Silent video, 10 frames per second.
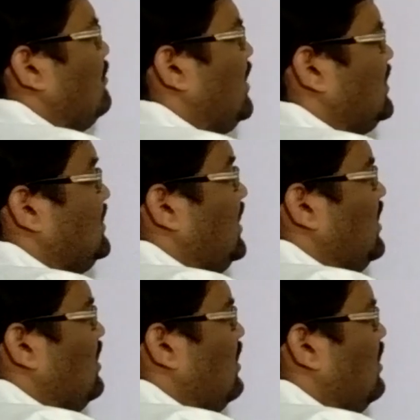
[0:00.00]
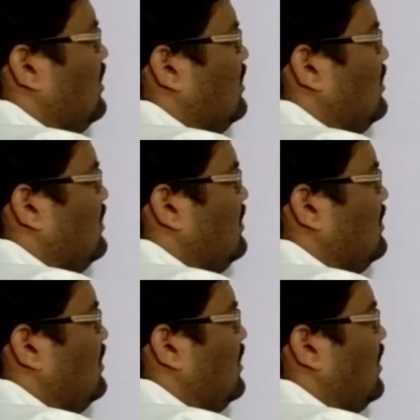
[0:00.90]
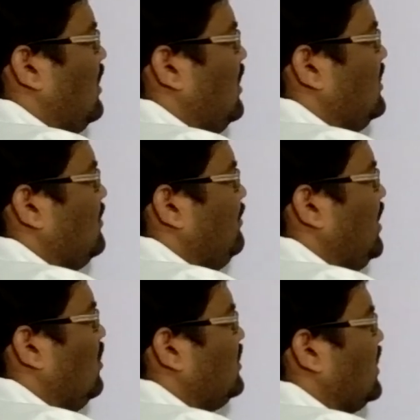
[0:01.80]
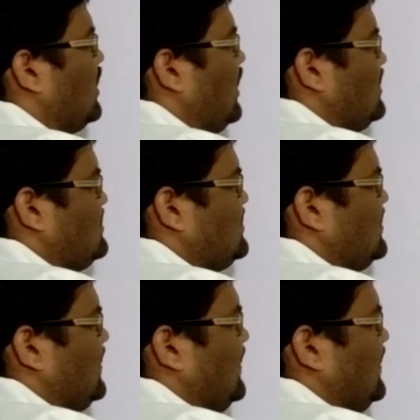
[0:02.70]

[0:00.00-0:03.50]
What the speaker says: but they are under meiotic arrest.